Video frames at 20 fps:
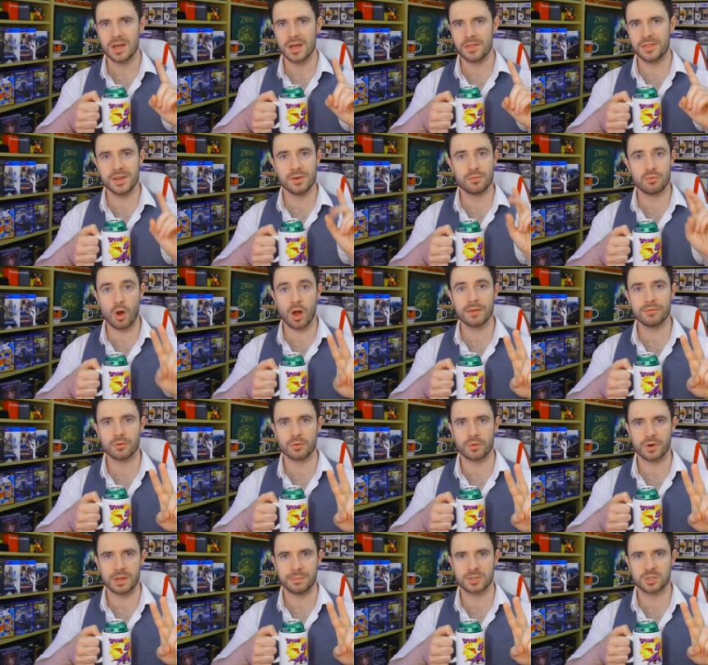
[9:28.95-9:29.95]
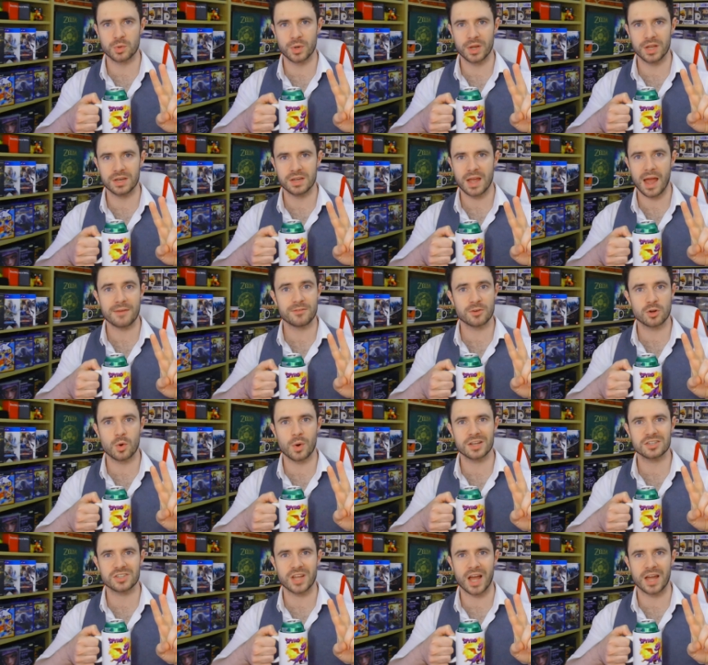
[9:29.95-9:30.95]
The rivalry between
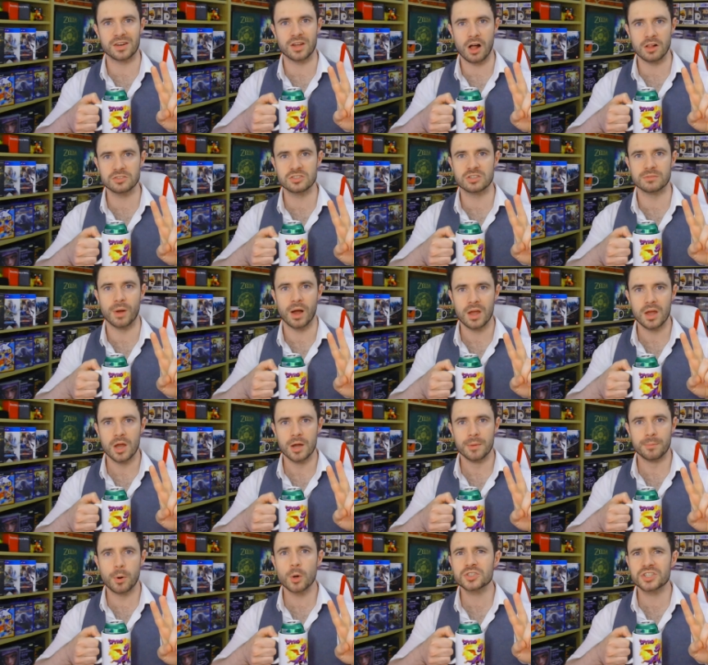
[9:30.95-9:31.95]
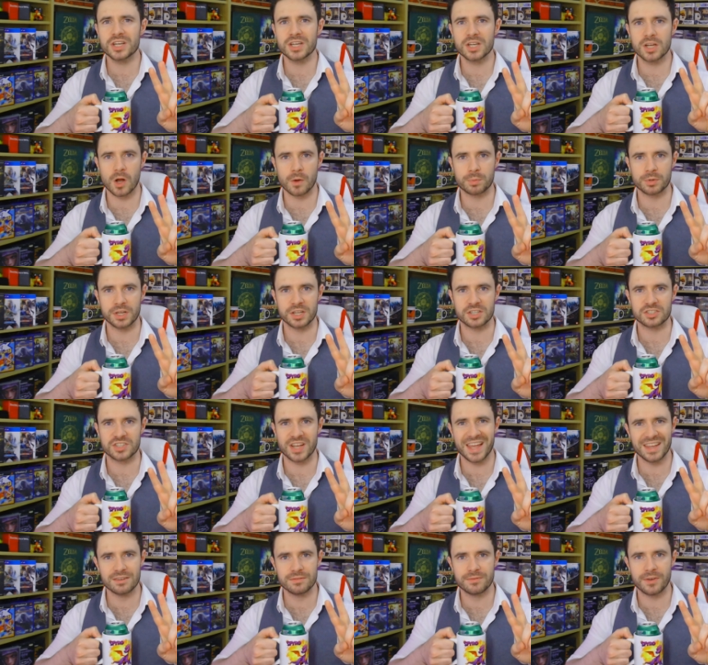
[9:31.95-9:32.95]
Everquest and Ultima, pushing companies
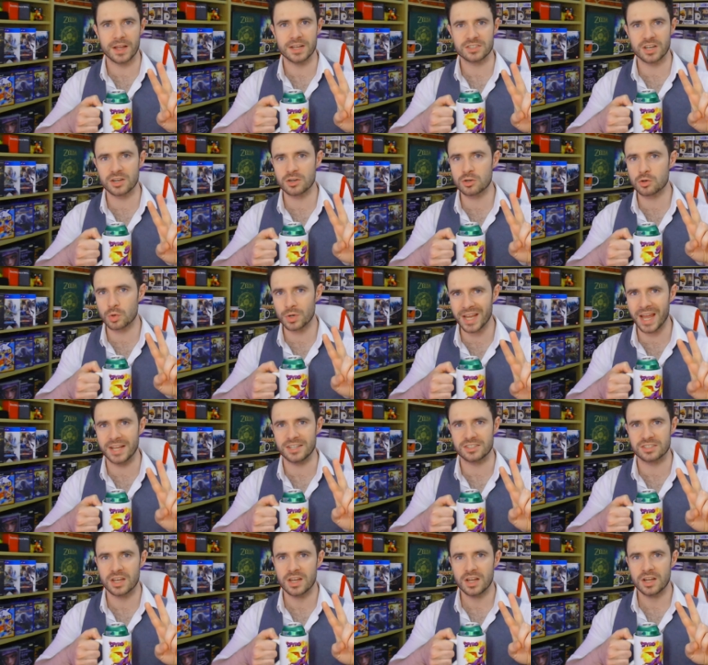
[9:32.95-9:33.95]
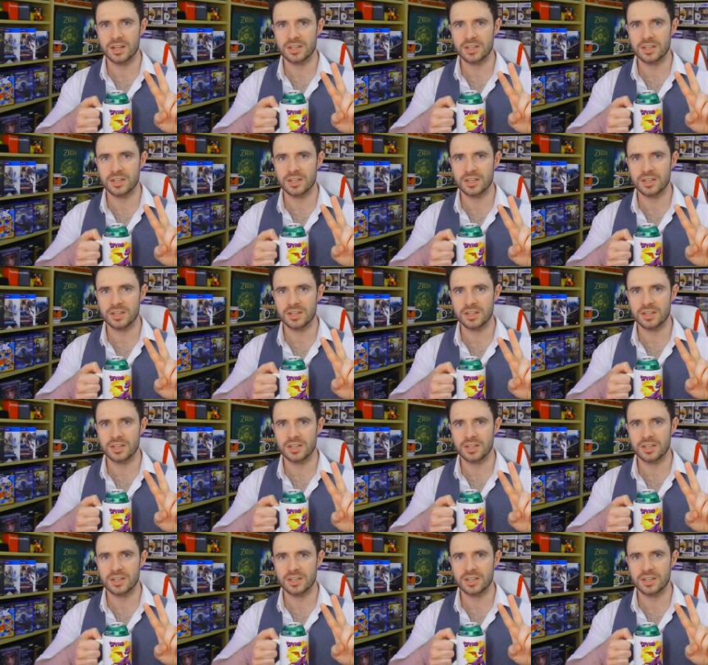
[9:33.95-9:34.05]
to innovate and create,